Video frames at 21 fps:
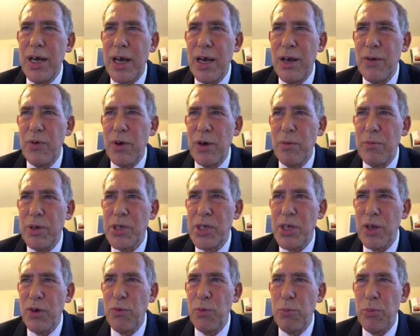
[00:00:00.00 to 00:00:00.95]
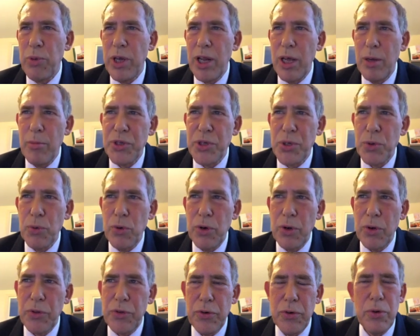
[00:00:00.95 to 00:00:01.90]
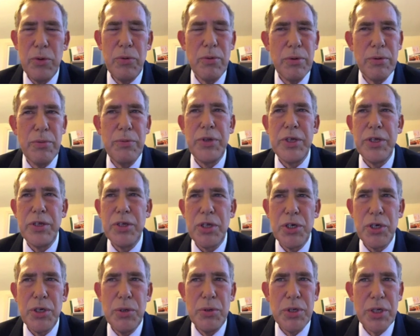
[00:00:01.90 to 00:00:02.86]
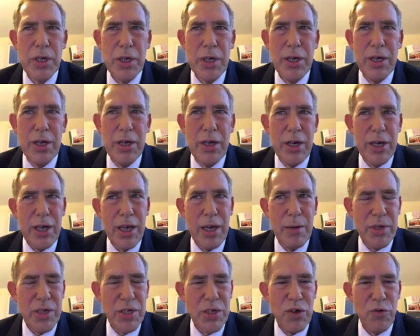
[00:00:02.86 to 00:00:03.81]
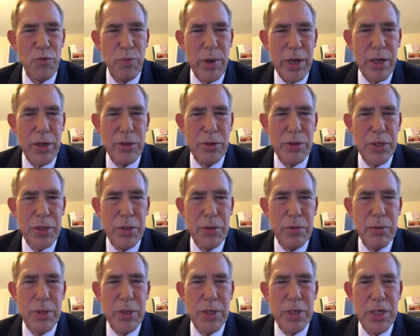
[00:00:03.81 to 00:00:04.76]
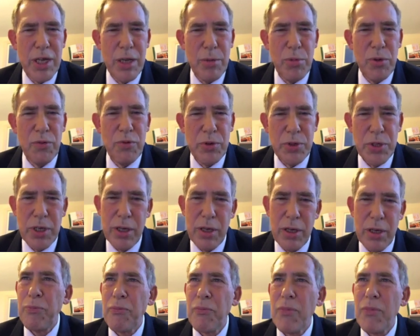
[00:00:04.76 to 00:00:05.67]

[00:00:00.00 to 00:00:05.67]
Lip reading: I found myself being able to work through these issues and get myself back onto a stable footing.